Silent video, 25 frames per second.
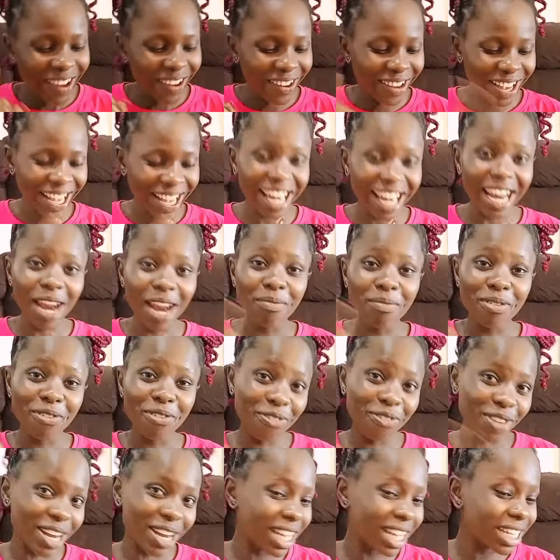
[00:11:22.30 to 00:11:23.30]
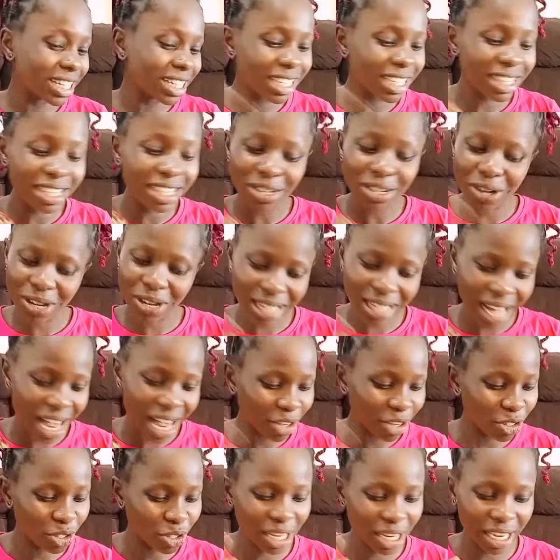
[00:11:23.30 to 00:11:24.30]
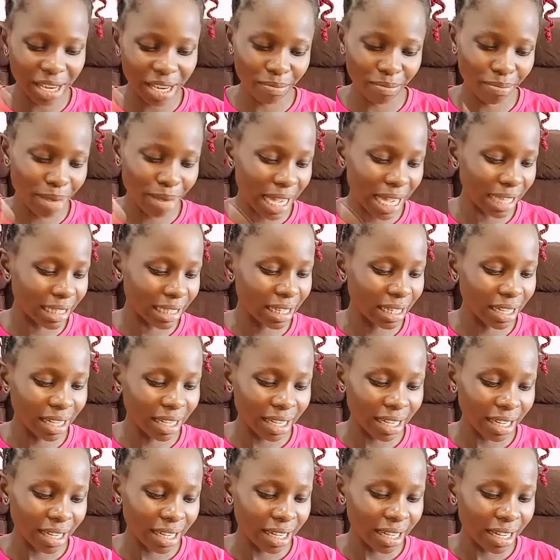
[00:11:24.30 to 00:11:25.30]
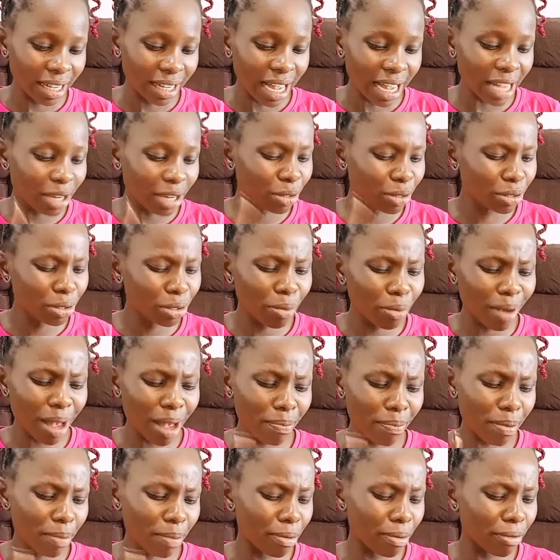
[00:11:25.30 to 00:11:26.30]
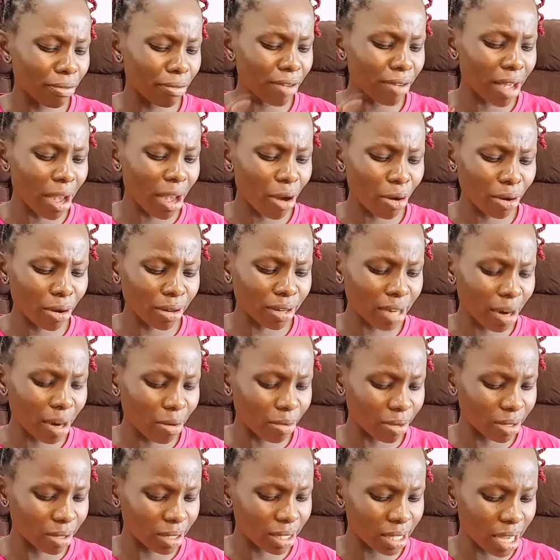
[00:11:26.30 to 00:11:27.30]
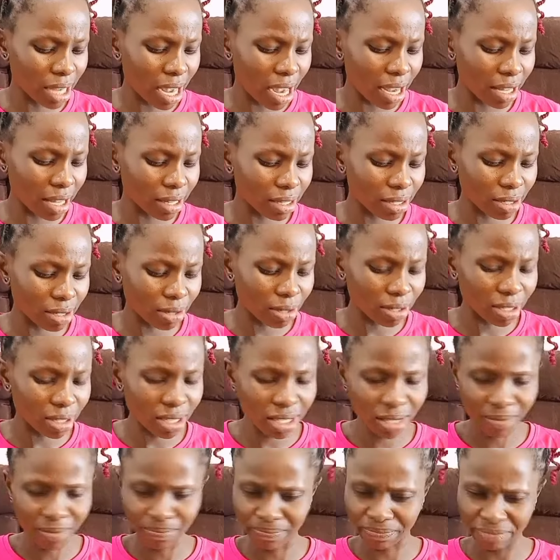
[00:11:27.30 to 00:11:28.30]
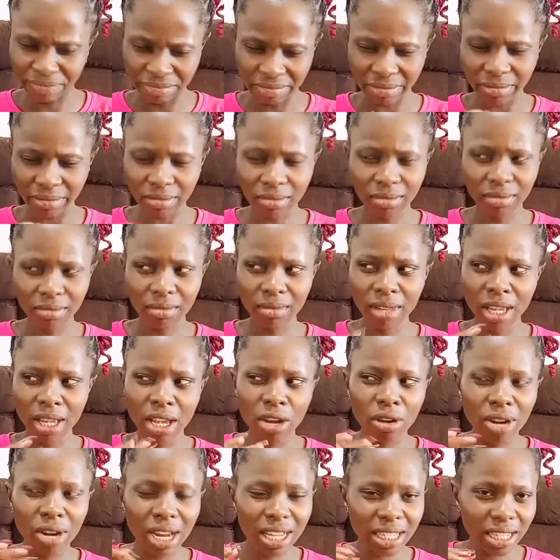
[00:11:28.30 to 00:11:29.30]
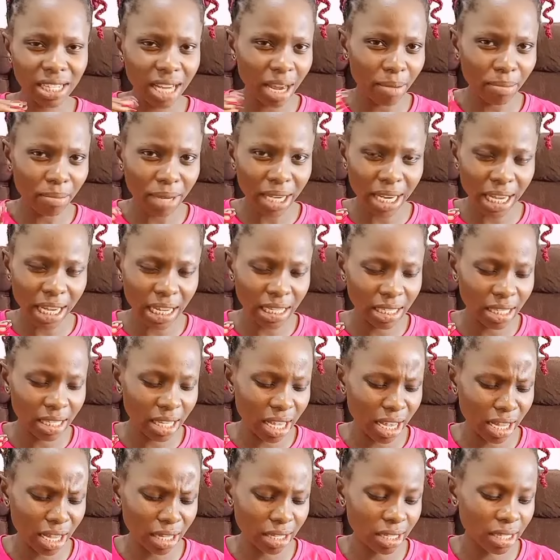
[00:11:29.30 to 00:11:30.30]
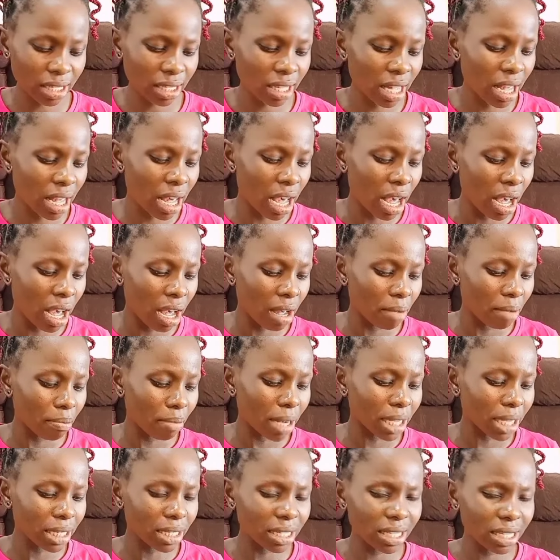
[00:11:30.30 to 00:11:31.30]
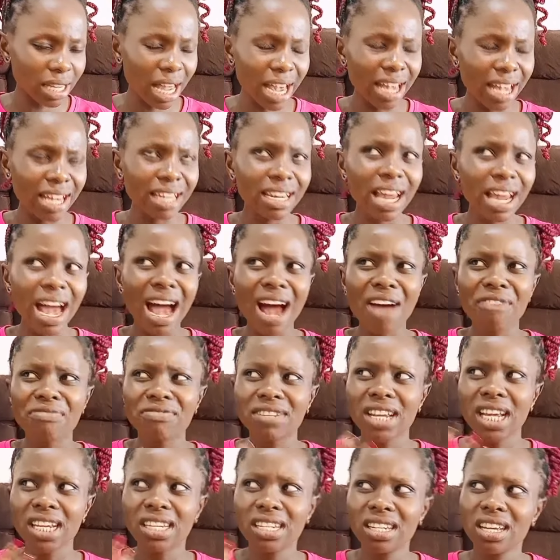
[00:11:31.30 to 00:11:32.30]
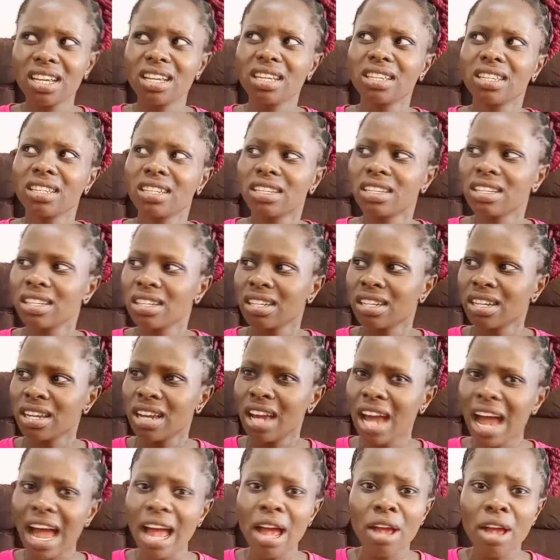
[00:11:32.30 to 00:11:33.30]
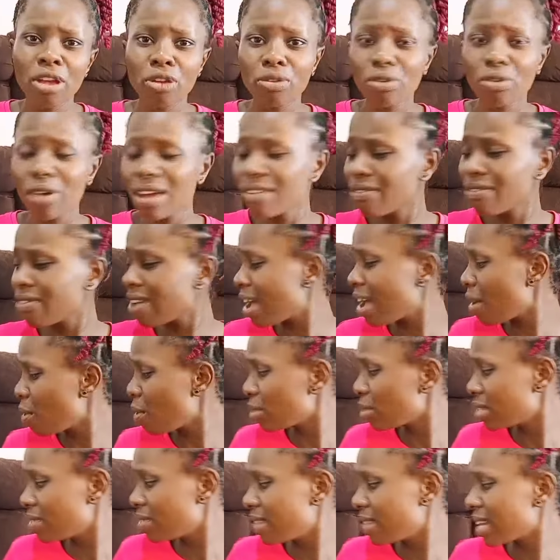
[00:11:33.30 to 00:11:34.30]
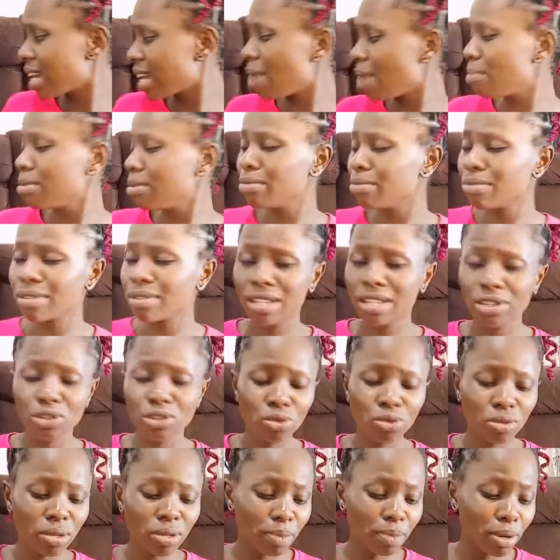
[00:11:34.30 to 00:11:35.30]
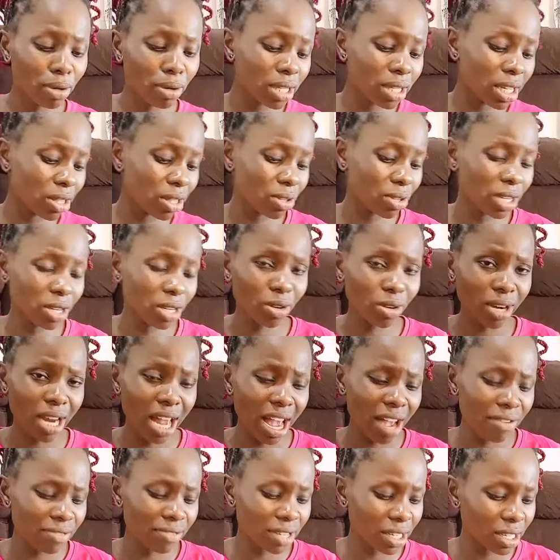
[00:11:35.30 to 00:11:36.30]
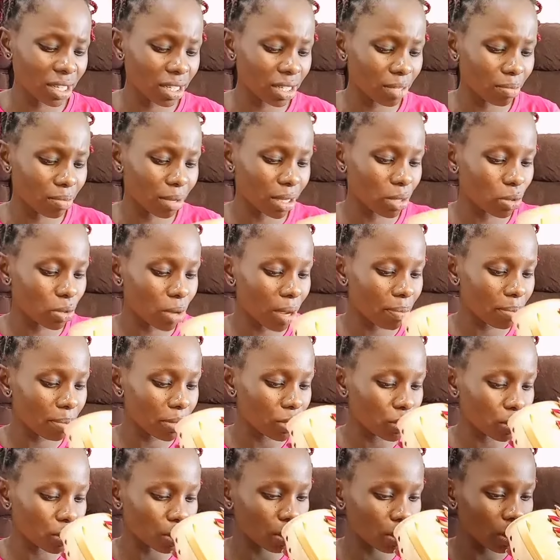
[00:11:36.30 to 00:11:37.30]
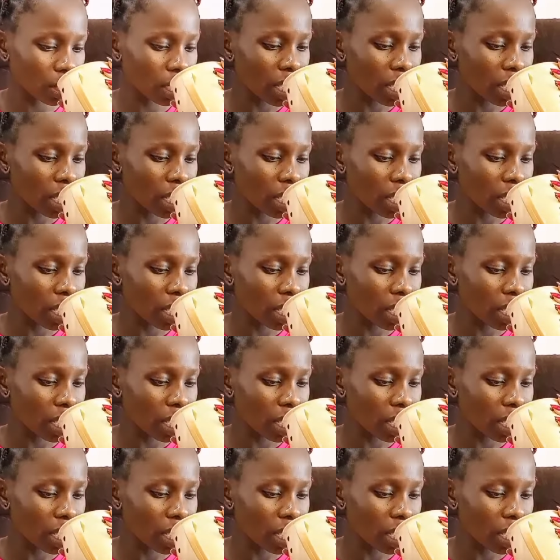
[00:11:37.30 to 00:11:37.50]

Okay, let me finish. It's not actually bad. I don't know why people fear okra water. It's not... It's on a slimminess, yes. But haina aftertaste. You know, I was even coming with the juice because I thought it's on a aftertaste, but wapijo.